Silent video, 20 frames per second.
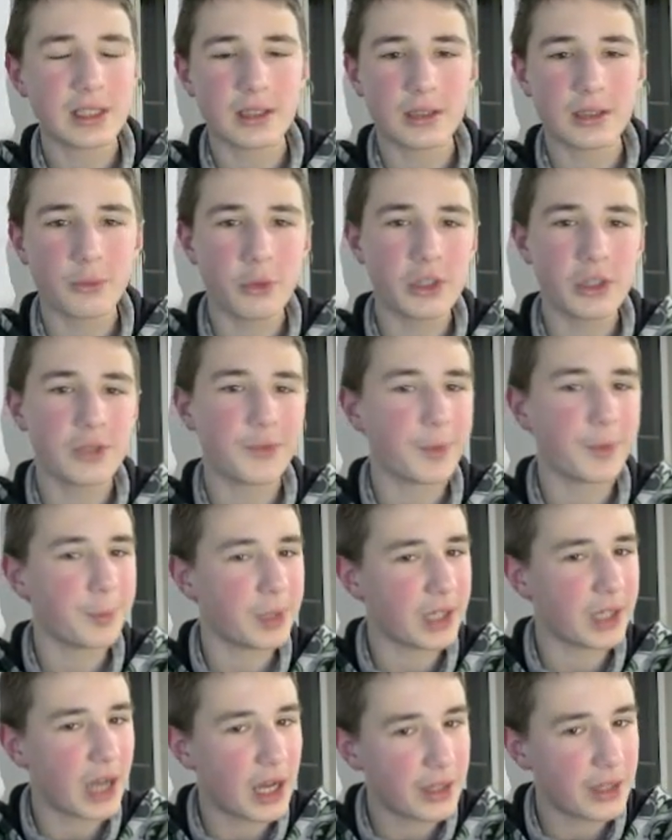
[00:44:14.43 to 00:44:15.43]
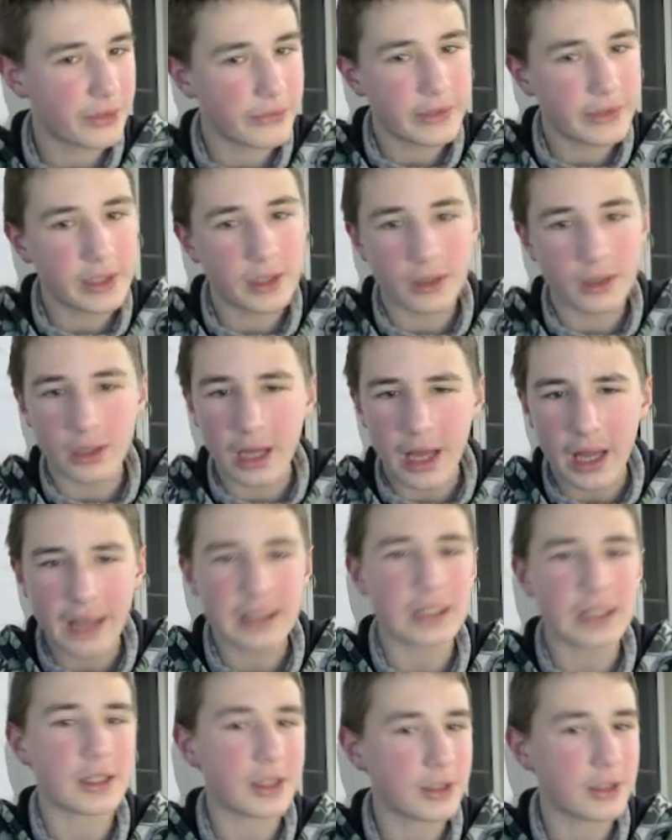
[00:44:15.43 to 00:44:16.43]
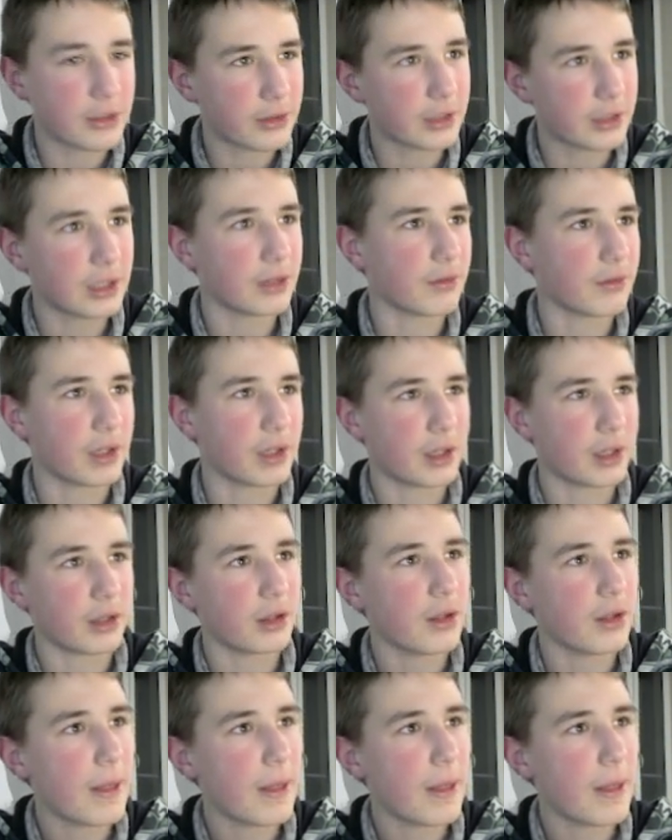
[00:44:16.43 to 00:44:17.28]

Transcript: quiz will be anti-chess or King of the Hill.